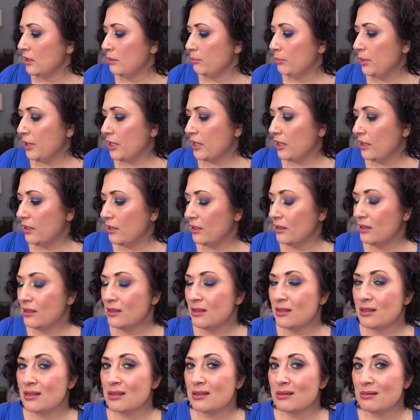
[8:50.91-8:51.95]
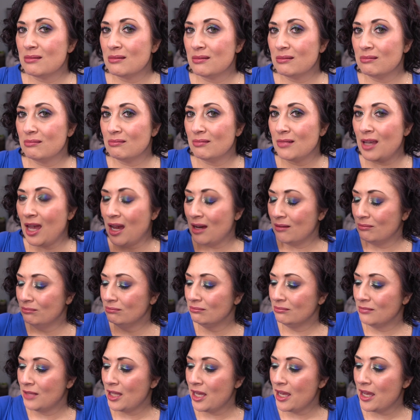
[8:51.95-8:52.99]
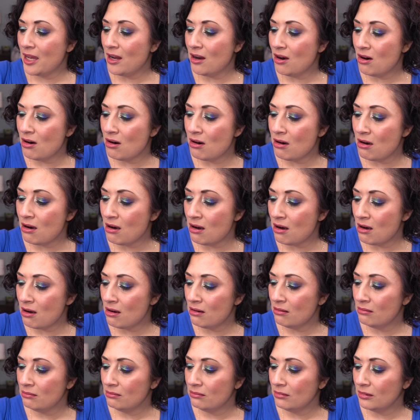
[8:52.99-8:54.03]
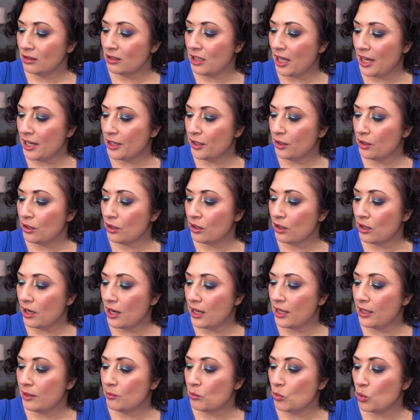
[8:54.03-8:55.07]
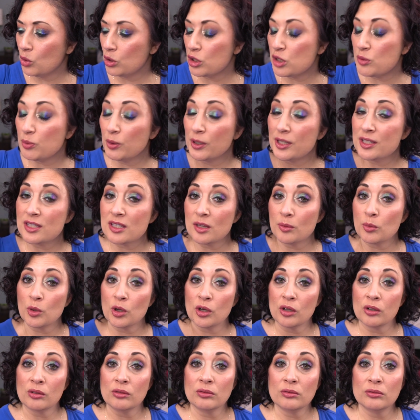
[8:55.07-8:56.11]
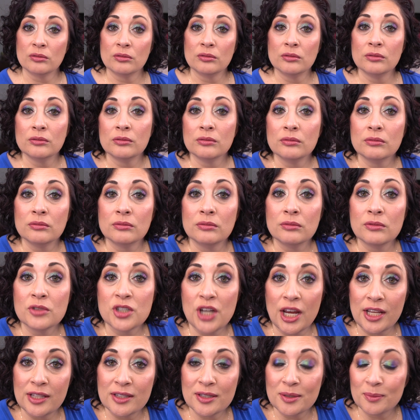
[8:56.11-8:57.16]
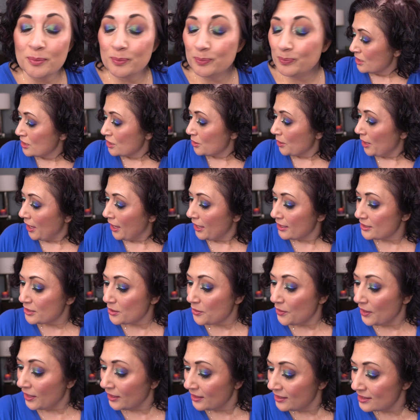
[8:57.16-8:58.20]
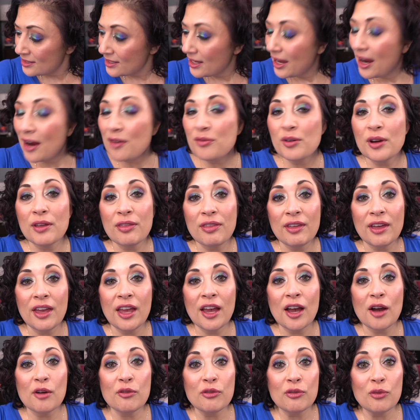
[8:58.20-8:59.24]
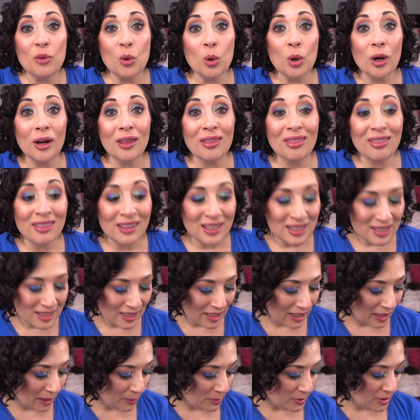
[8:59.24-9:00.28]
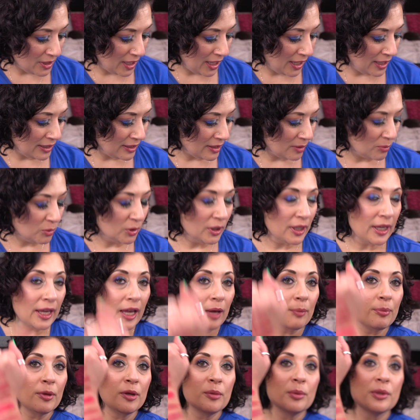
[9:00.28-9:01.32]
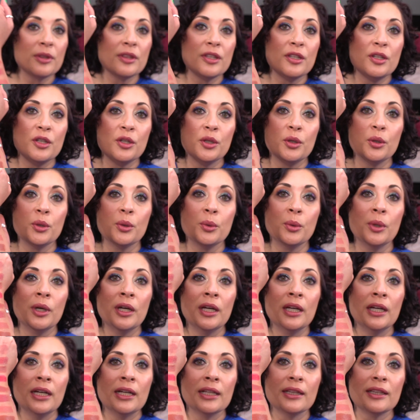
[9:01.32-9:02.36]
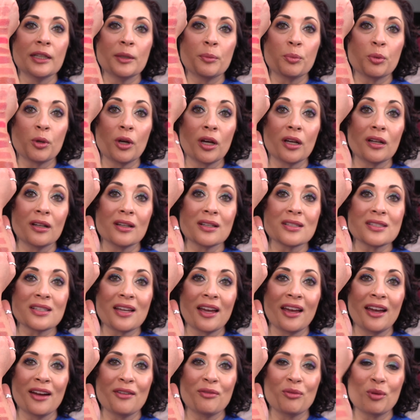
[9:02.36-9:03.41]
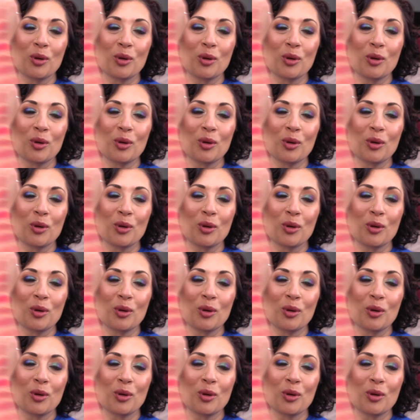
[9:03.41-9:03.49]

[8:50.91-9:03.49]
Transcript: because yeah, they are lighter and more spring summer shades. So yeah, so that is everything for this update. I'm really happy with the new lip products I have